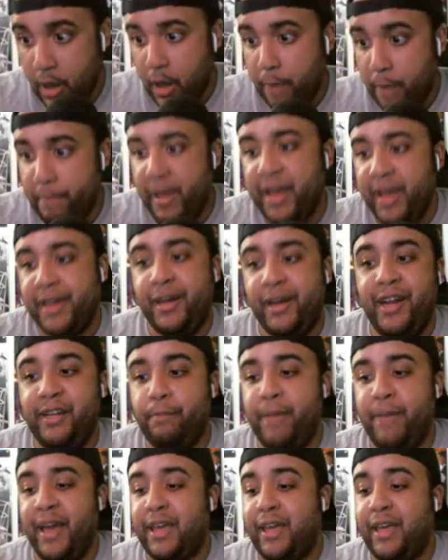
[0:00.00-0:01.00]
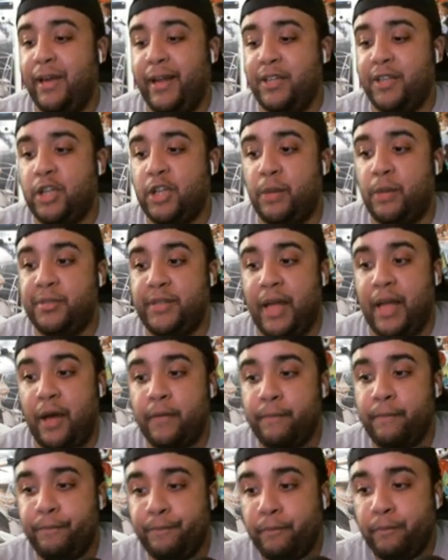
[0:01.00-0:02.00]
Becky Lynch comes
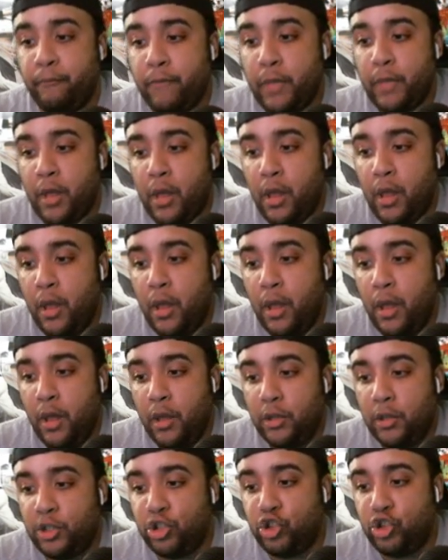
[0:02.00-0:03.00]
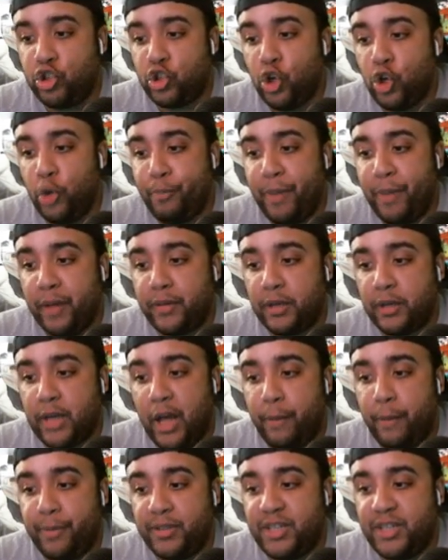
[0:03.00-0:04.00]
down to scoop out the
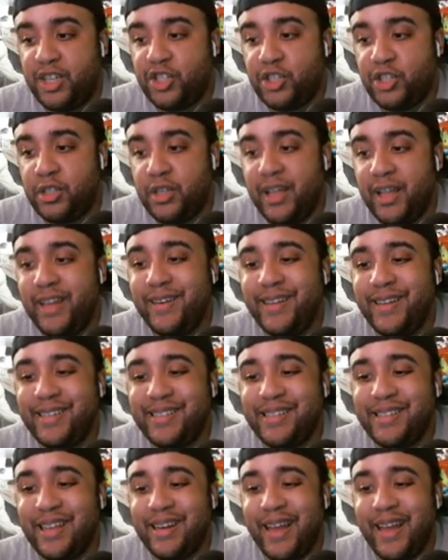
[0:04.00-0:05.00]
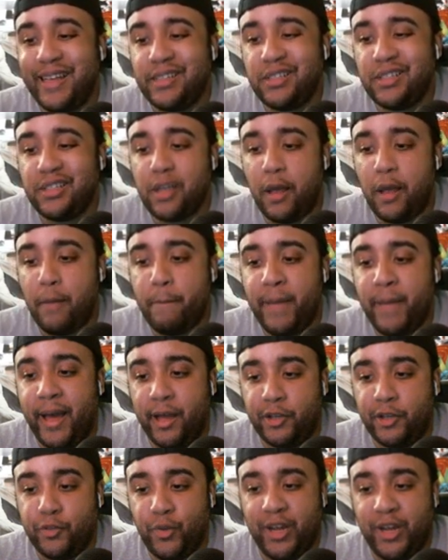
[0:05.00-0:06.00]
competition in this next
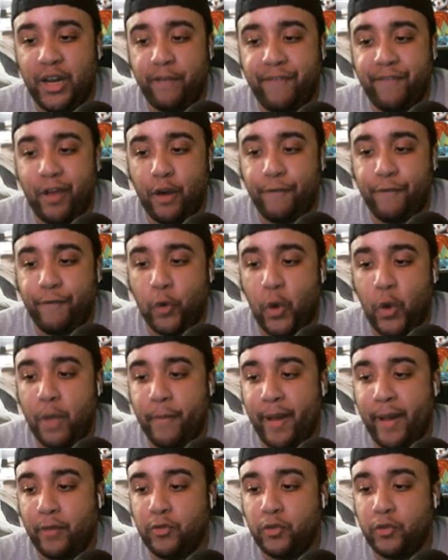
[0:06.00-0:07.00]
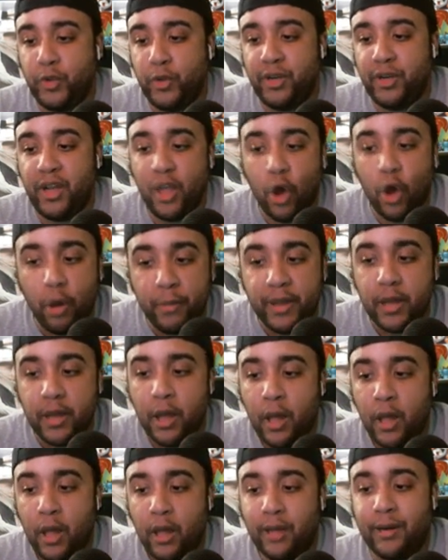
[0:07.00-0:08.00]
match. We got a fatal 4-way match between Naomi,
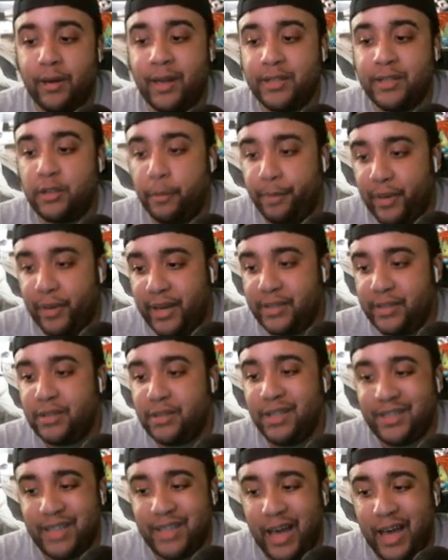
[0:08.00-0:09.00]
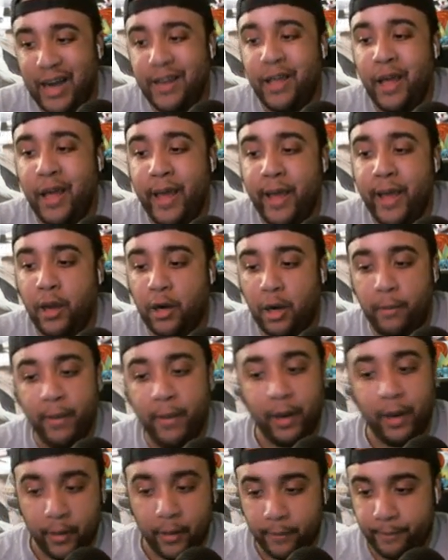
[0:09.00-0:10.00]
Alexa Bliss, Natalya, and
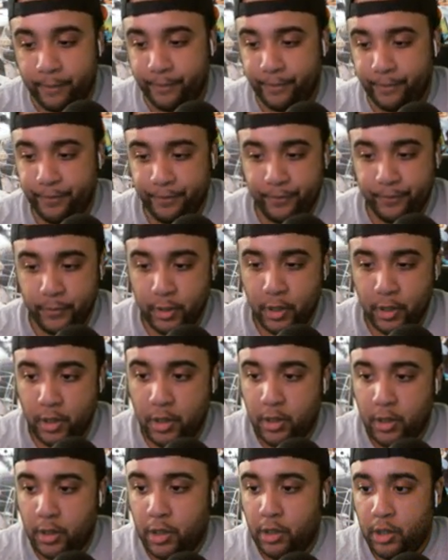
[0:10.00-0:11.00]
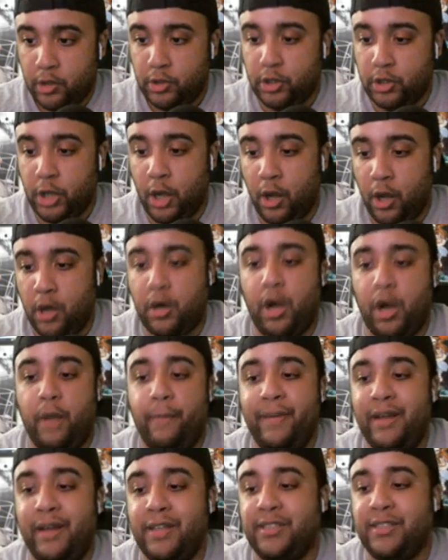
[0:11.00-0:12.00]
Carmella. So
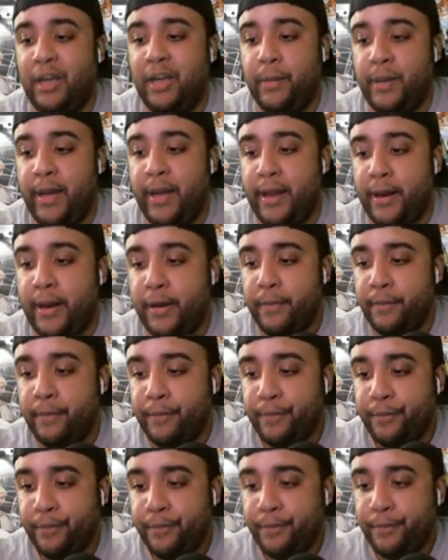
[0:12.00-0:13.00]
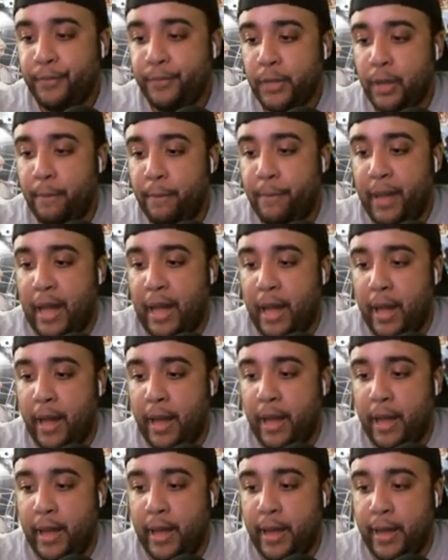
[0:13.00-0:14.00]
Carmella's eliminated
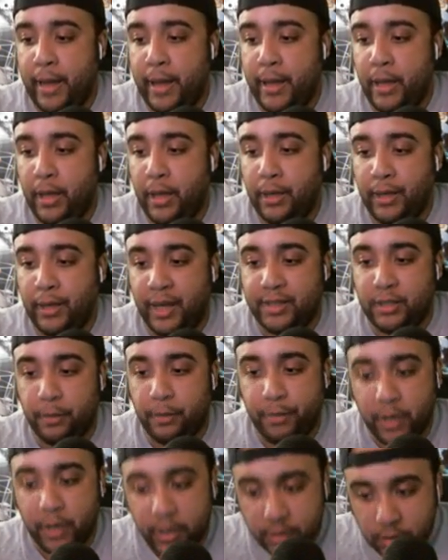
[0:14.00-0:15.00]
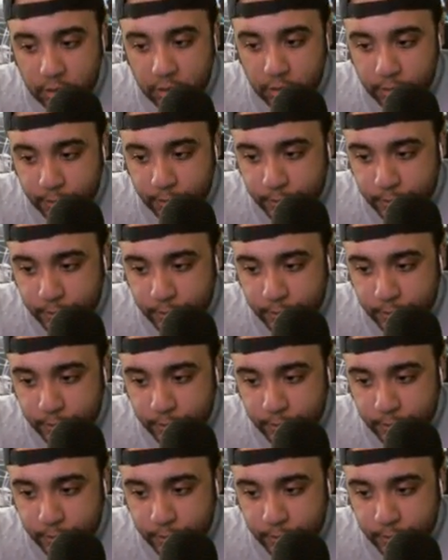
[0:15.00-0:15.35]
by Alexa Bliss.